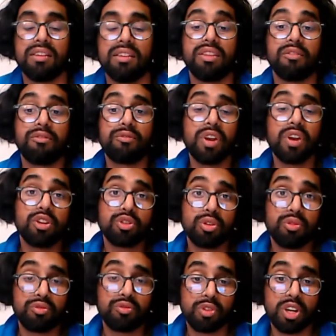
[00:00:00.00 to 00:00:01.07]
The
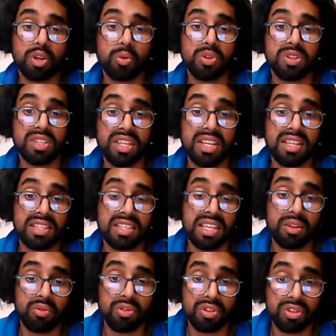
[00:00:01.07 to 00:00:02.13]
threshold frequency is
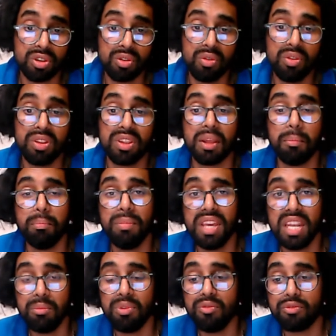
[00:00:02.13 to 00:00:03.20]
equal to the
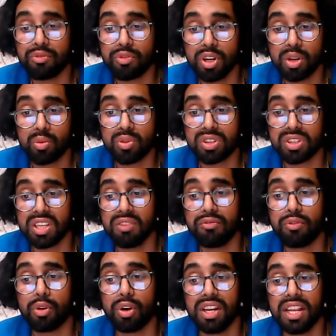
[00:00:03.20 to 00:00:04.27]
minimum frequency
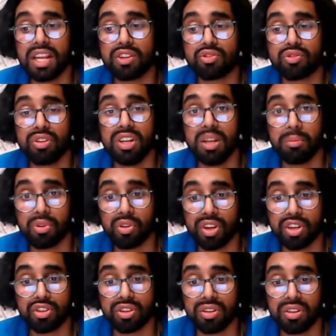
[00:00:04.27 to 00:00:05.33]
for electron
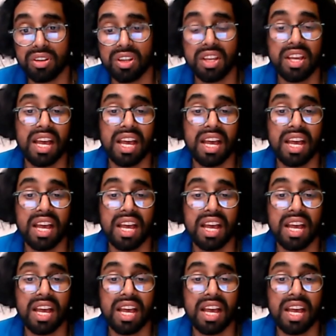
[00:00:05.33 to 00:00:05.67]
liberation.